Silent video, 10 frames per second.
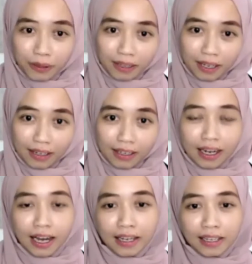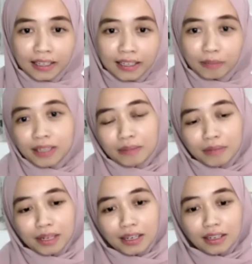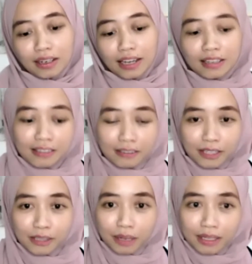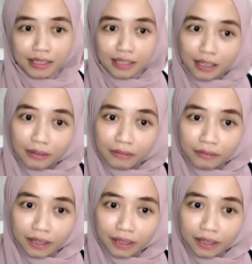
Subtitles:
that. I can make the accessories myself,